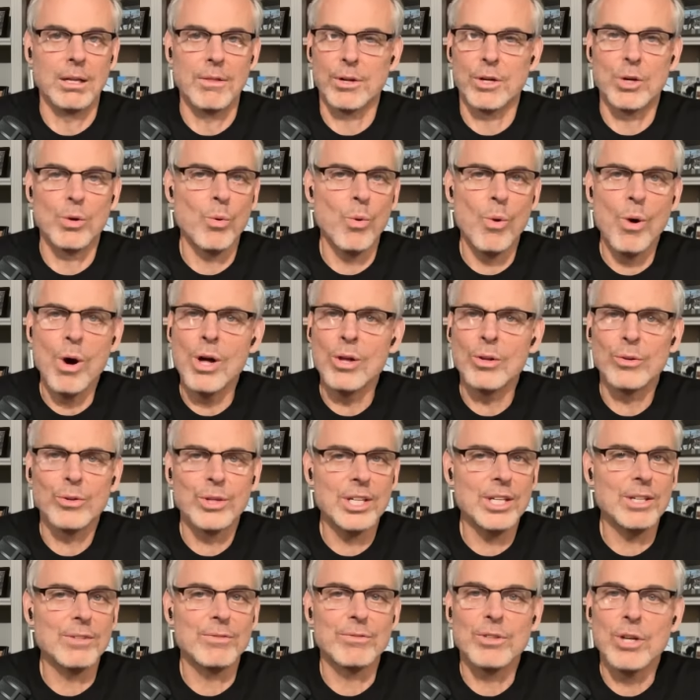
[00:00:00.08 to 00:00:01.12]
quality
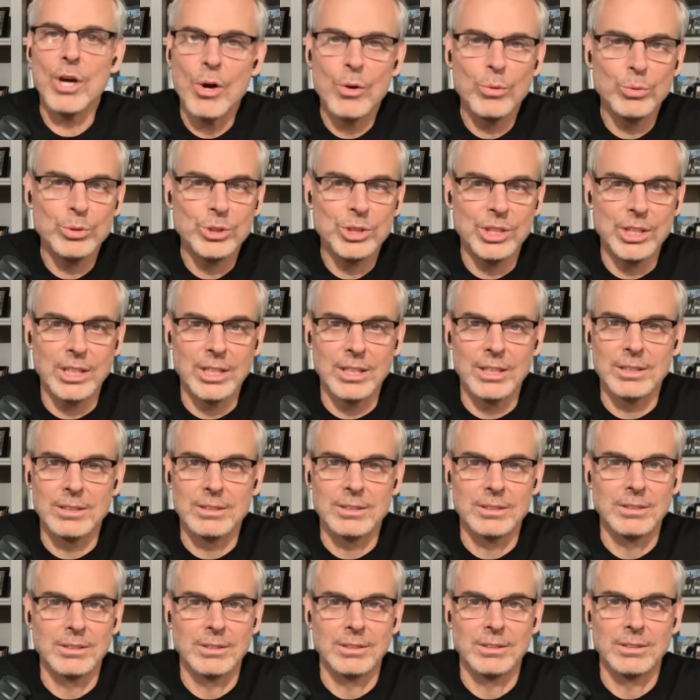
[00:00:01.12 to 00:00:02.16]
of coaching
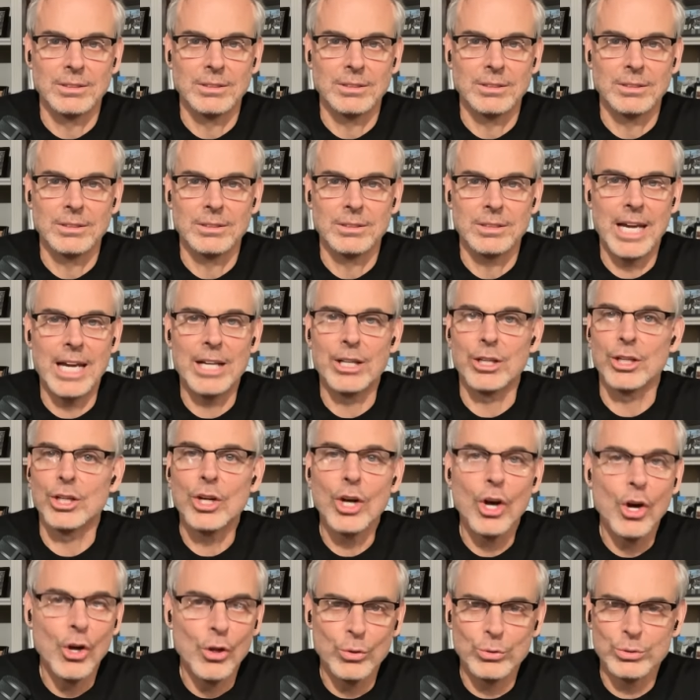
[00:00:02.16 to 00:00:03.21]
and
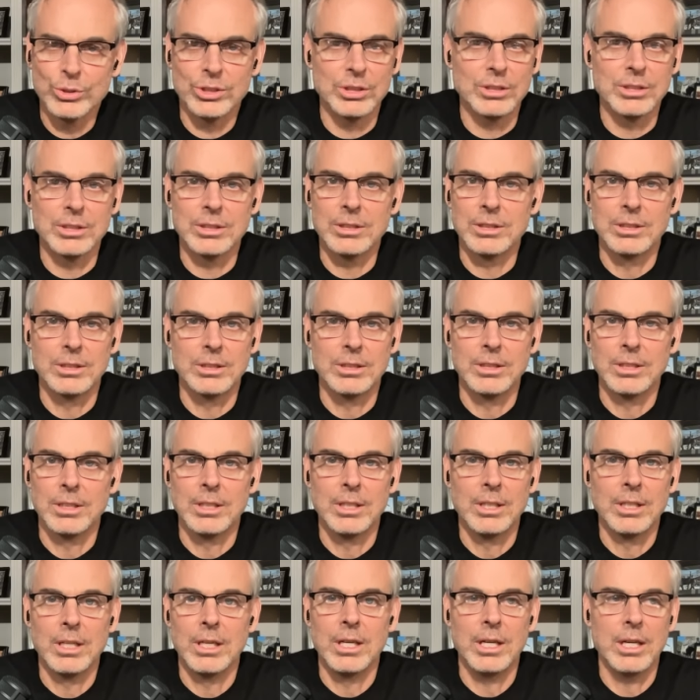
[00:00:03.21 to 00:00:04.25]
culture
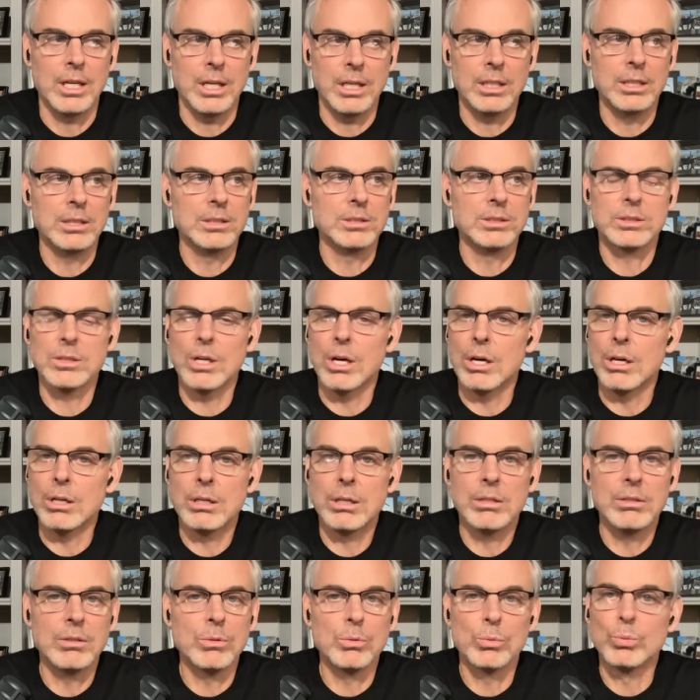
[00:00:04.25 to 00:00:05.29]
is
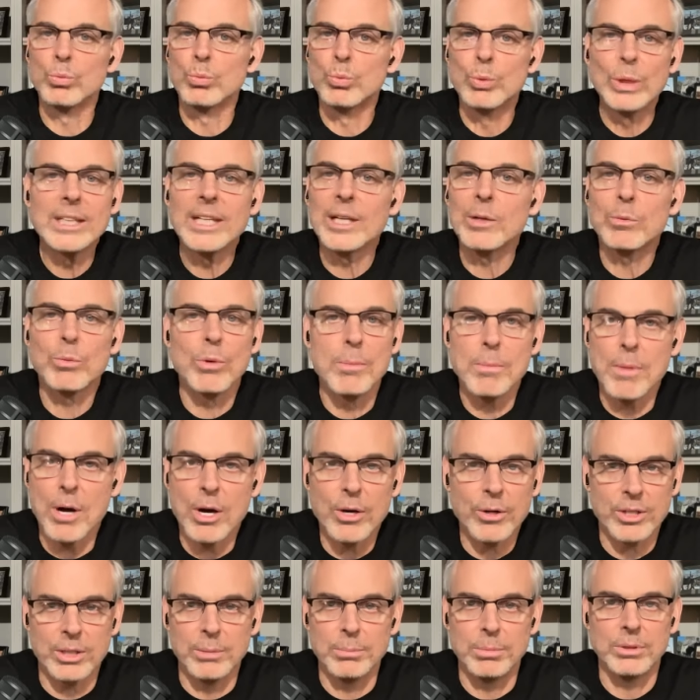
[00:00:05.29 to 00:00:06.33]
really
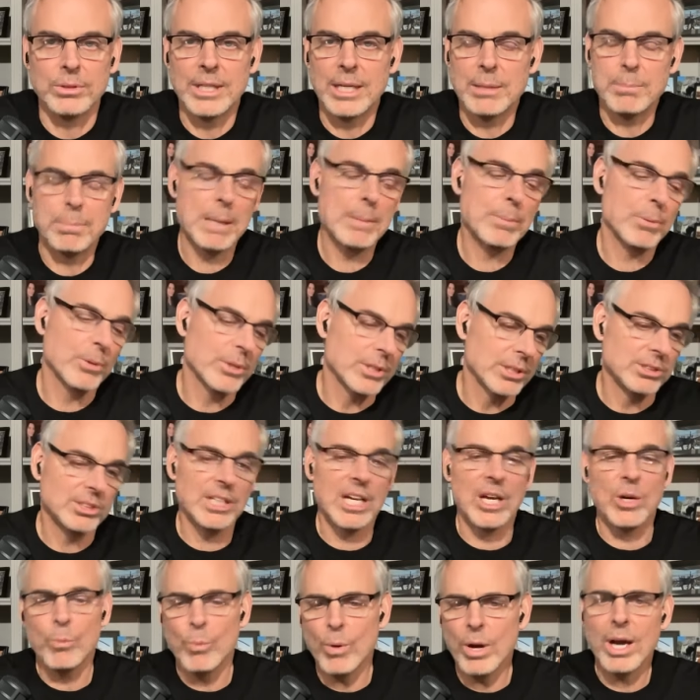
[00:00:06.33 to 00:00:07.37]
remarkable. And people can say,
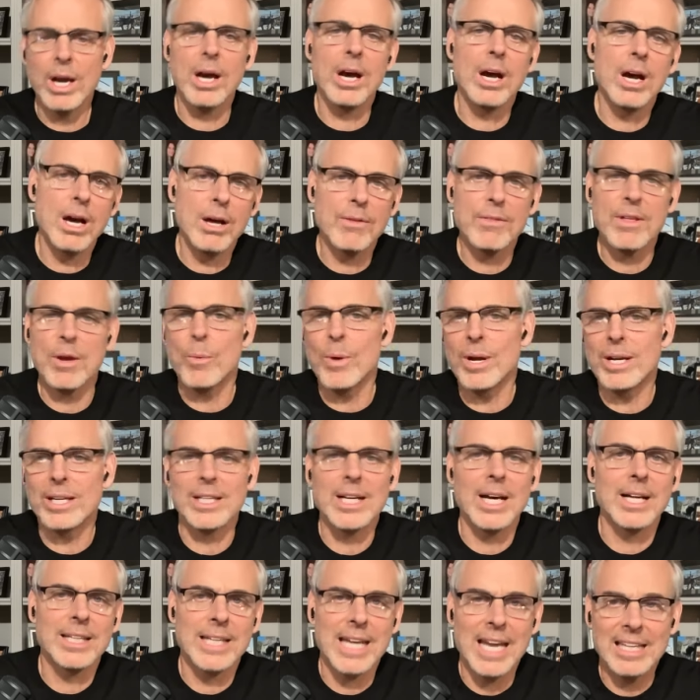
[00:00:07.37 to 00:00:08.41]
well, they went and
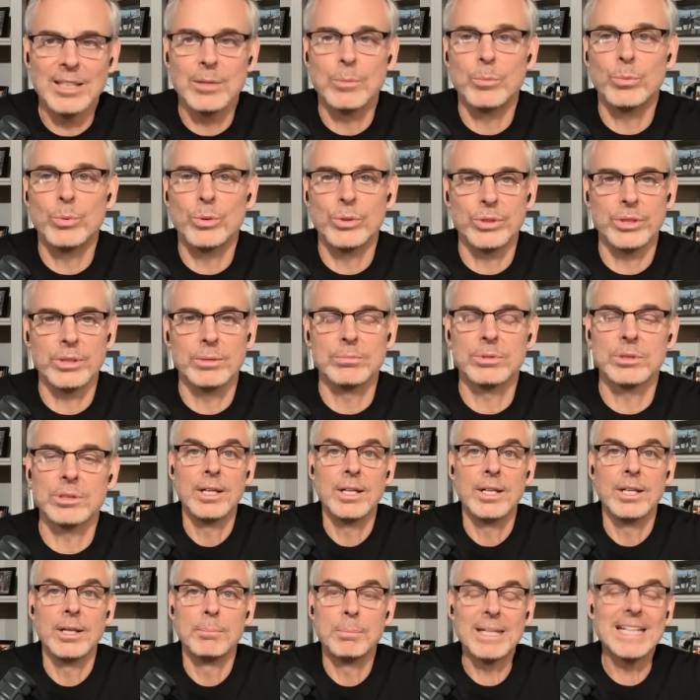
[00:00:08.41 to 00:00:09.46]
got Caleb Williams.
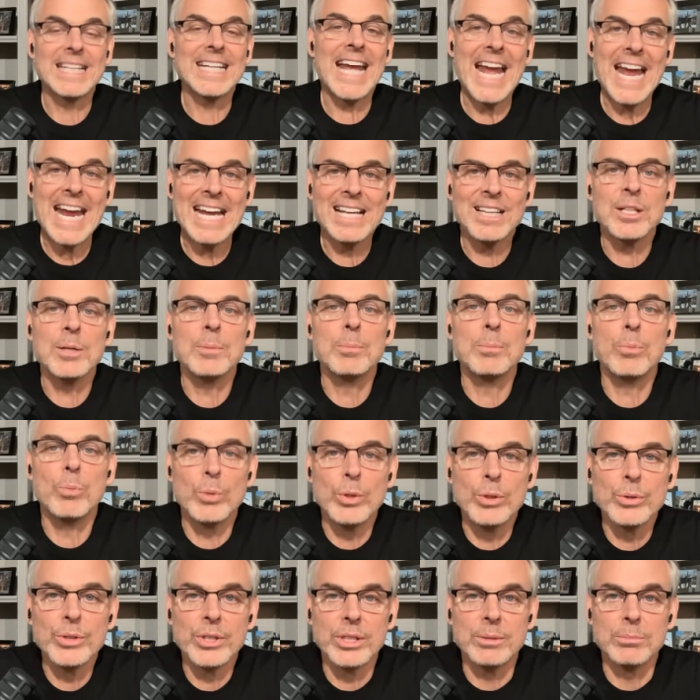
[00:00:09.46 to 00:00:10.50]
But Caleb
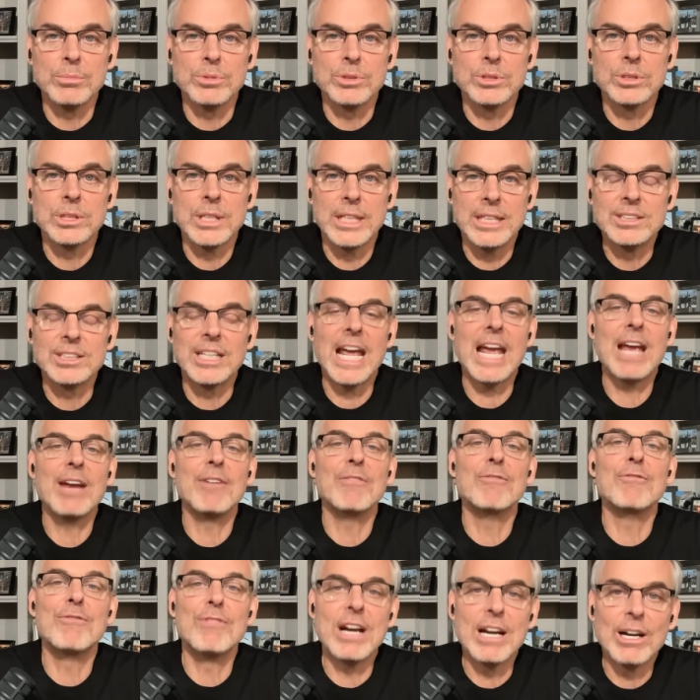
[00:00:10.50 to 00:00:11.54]
Williams is a
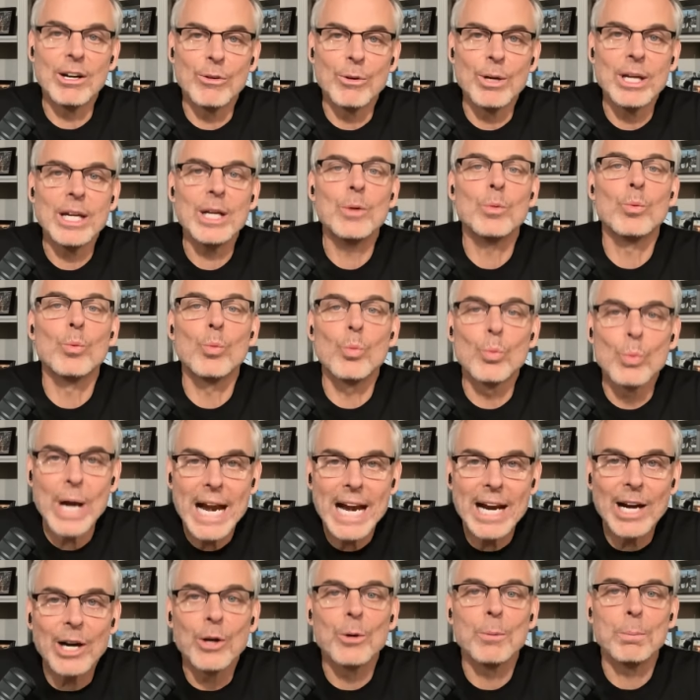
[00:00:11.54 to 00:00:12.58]
very
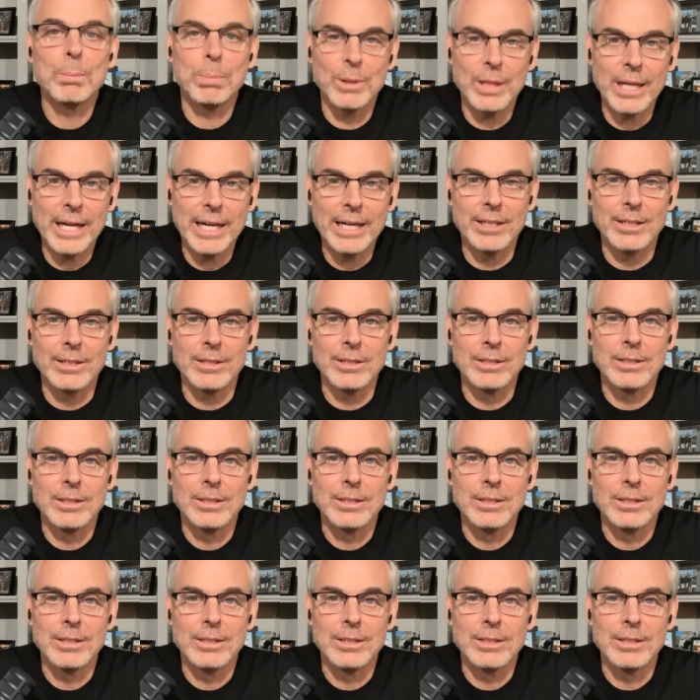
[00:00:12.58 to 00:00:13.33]
rare player